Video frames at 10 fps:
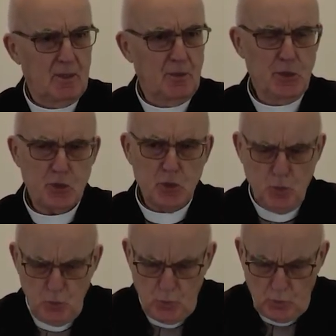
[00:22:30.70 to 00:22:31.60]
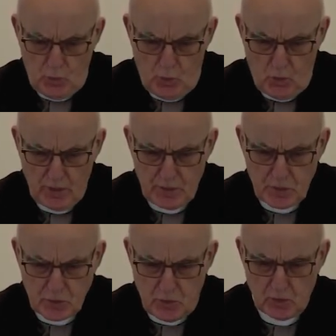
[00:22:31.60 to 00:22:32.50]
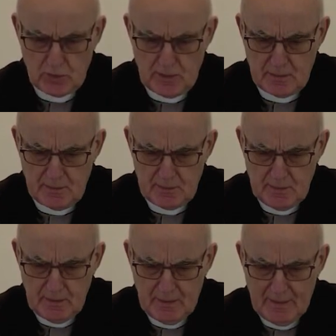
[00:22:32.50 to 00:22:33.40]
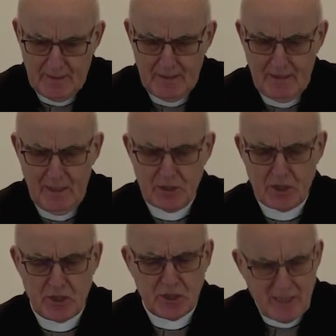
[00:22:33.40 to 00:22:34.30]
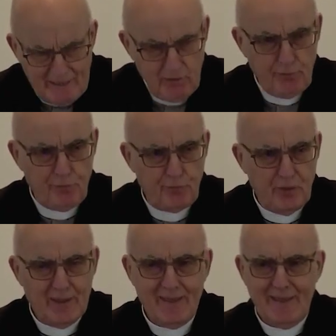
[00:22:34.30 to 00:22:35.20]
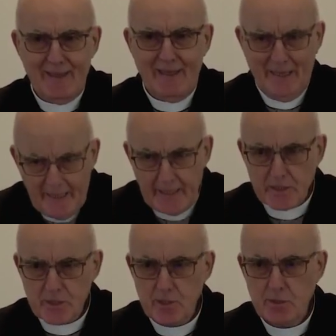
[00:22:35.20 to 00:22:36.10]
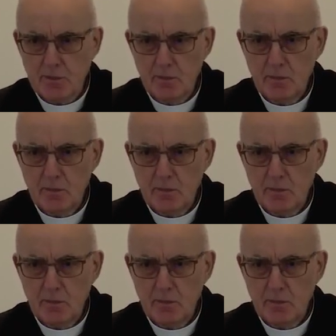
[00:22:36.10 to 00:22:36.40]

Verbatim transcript: this new law in Scotland itself hates